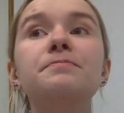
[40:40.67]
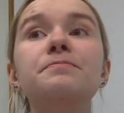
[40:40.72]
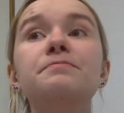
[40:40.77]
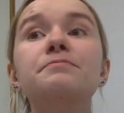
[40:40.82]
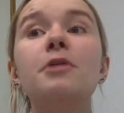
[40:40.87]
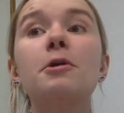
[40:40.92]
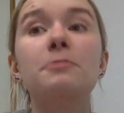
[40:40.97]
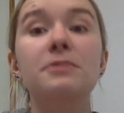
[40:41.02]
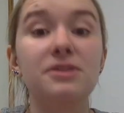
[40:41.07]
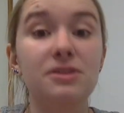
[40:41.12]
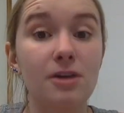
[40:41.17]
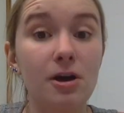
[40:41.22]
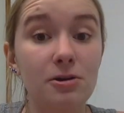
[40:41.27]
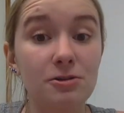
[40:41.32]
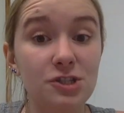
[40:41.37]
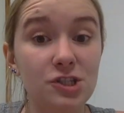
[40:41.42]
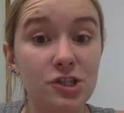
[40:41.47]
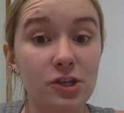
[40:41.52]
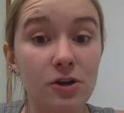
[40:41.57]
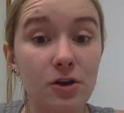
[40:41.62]
But with
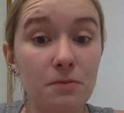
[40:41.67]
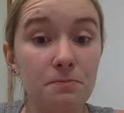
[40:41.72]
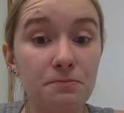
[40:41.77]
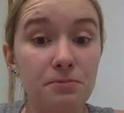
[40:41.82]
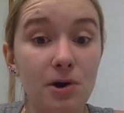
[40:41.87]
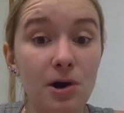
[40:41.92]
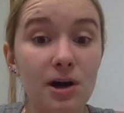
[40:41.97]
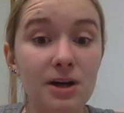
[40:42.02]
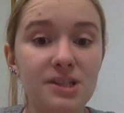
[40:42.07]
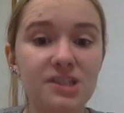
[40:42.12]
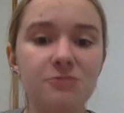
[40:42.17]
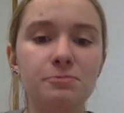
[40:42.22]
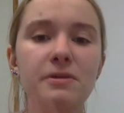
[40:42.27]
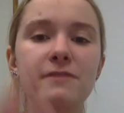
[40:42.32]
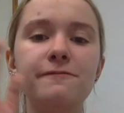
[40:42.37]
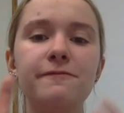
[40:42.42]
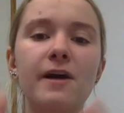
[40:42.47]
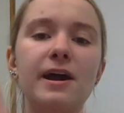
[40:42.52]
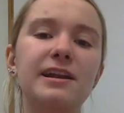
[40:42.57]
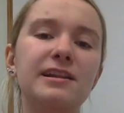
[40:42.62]
those two books,
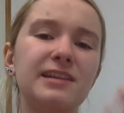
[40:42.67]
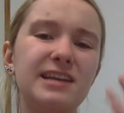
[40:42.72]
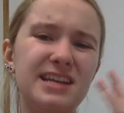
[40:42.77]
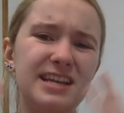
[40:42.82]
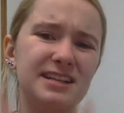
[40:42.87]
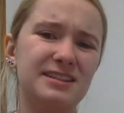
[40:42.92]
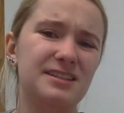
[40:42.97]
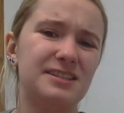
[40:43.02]
we finally get